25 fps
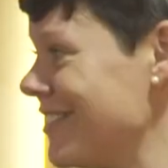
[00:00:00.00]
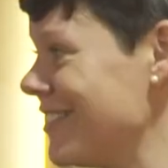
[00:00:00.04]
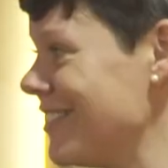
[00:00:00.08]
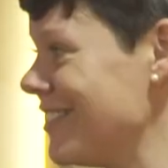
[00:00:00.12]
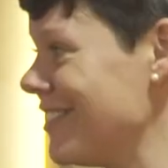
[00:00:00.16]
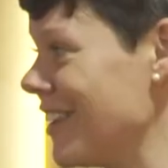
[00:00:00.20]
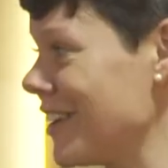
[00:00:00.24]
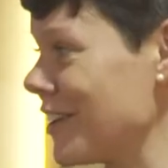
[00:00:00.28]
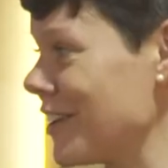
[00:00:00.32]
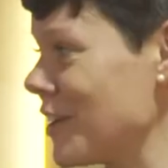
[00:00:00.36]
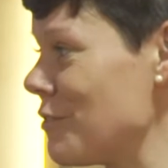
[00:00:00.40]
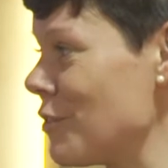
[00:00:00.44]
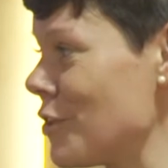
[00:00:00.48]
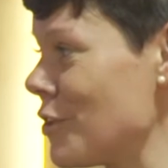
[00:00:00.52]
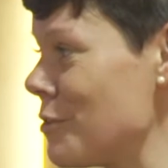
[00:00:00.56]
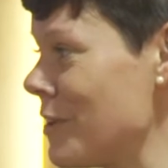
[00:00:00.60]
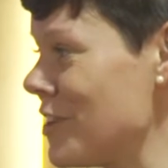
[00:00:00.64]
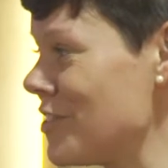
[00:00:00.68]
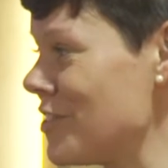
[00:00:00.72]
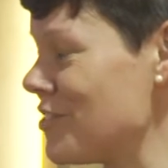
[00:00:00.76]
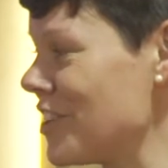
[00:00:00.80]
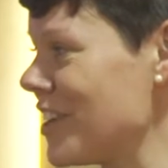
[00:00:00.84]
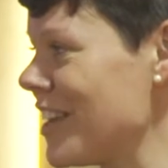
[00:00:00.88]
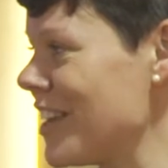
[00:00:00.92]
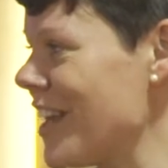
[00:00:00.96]
like her very
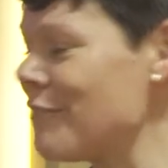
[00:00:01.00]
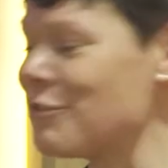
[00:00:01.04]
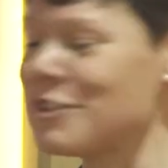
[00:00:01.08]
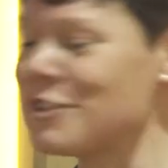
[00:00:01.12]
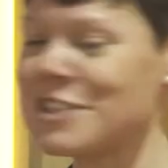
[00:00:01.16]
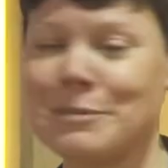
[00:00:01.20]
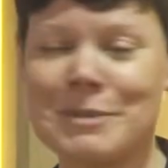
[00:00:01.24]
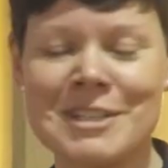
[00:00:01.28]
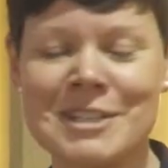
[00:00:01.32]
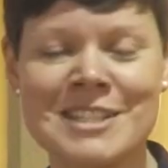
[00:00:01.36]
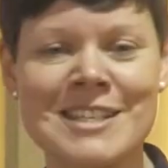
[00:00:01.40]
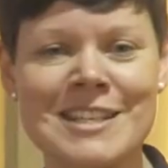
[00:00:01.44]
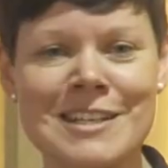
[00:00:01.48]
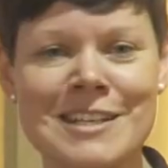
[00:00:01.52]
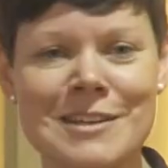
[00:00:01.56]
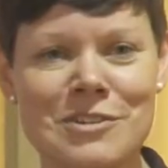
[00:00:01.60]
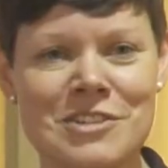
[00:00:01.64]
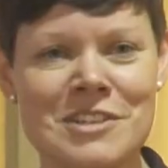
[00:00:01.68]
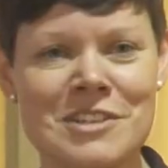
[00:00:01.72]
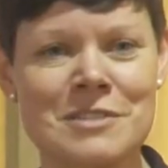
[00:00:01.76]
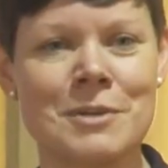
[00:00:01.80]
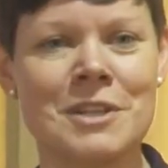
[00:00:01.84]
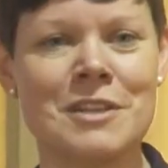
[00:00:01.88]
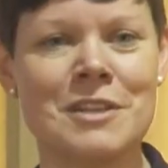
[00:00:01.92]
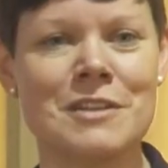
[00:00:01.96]
much. And every time I see her,
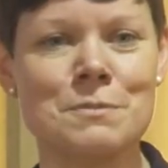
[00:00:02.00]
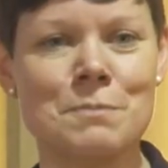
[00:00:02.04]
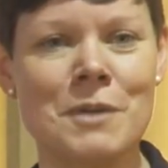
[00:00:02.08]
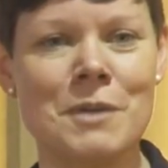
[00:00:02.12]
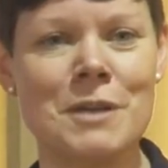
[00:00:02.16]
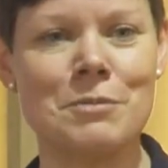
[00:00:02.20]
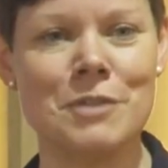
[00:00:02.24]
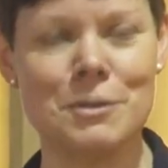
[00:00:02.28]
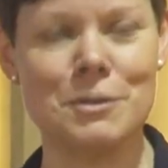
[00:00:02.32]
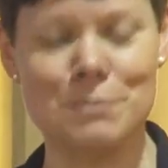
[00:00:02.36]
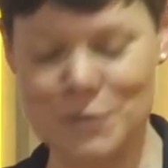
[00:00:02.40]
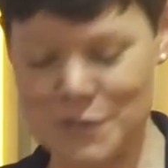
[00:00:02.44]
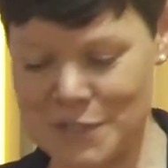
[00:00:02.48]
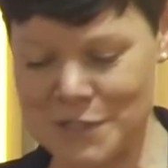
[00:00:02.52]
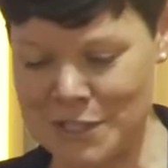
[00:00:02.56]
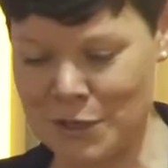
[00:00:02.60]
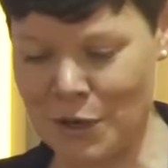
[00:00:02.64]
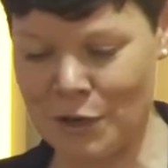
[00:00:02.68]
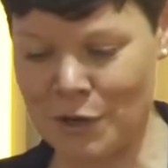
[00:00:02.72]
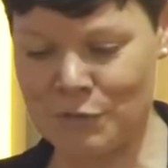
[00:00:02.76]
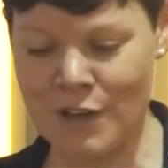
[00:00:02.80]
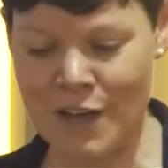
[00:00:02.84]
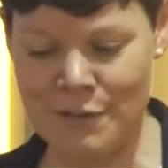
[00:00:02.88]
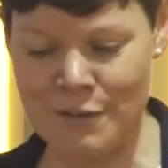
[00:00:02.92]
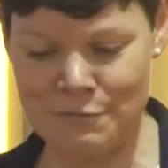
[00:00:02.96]
she's one of those people that puts a
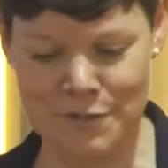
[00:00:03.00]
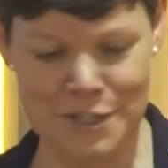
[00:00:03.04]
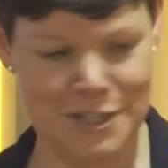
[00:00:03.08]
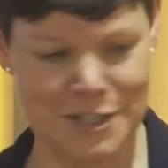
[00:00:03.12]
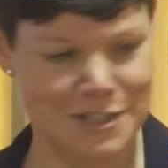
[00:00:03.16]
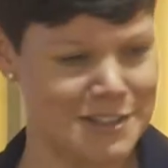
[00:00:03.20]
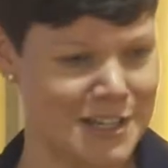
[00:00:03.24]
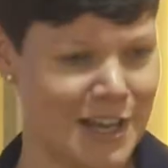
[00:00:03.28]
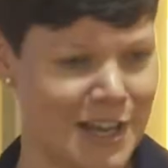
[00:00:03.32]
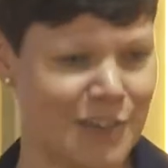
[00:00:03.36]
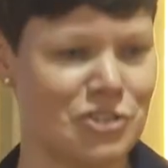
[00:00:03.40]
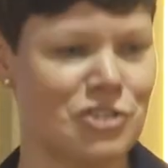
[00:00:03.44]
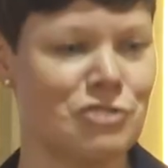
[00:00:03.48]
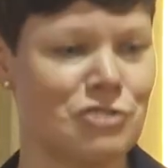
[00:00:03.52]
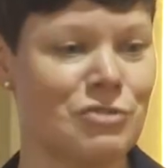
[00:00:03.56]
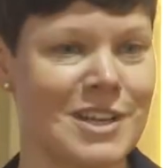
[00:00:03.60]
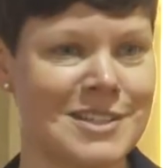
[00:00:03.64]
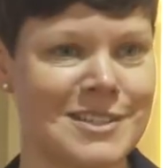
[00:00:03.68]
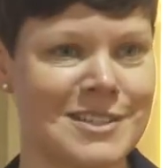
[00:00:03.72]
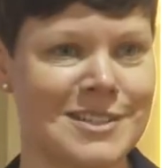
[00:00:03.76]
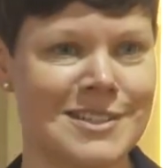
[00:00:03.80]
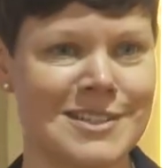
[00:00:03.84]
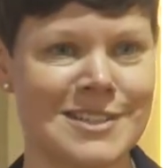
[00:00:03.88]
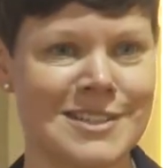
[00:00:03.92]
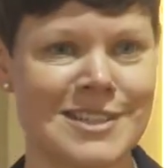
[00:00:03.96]
lot of effort into how she
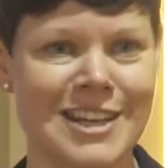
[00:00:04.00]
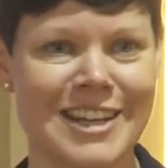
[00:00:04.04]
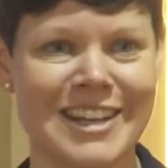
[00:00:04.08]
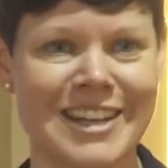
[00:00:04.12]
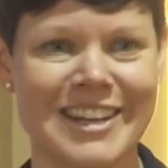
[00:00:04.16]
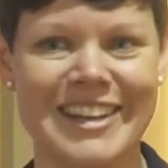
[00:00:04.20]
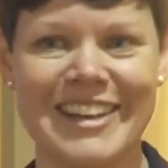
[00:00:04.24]
dresses.